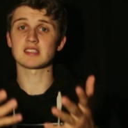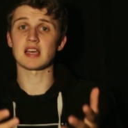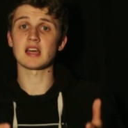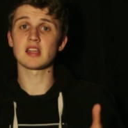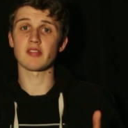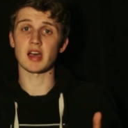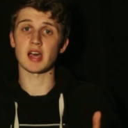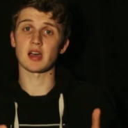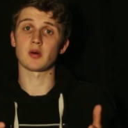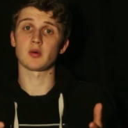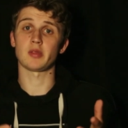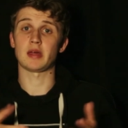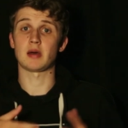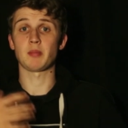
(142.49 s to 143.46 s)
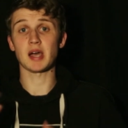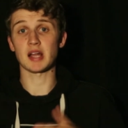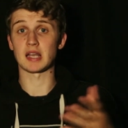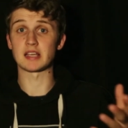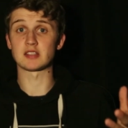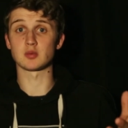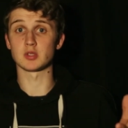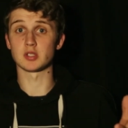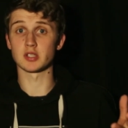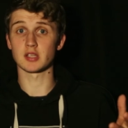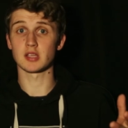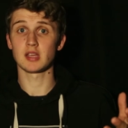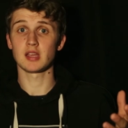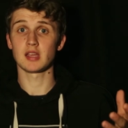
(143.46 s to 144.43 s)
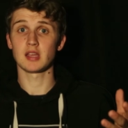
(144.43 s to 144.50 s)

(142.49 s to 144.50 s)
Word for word: kind of how their back legs work.